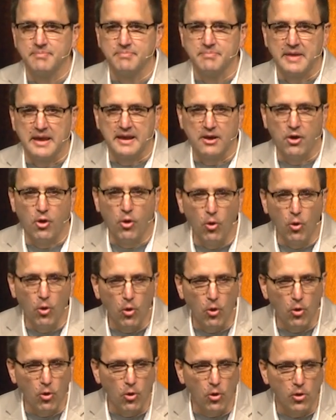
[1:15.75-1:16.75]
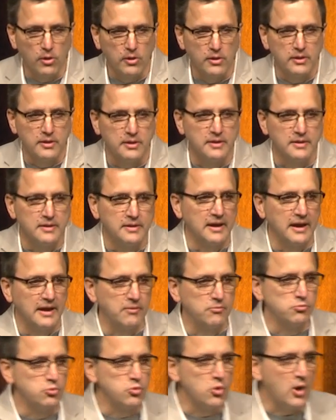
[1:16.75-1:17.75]
and whole
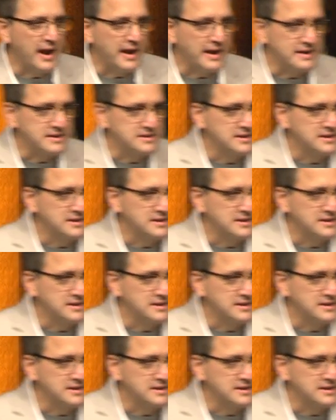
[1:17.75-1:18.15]
and right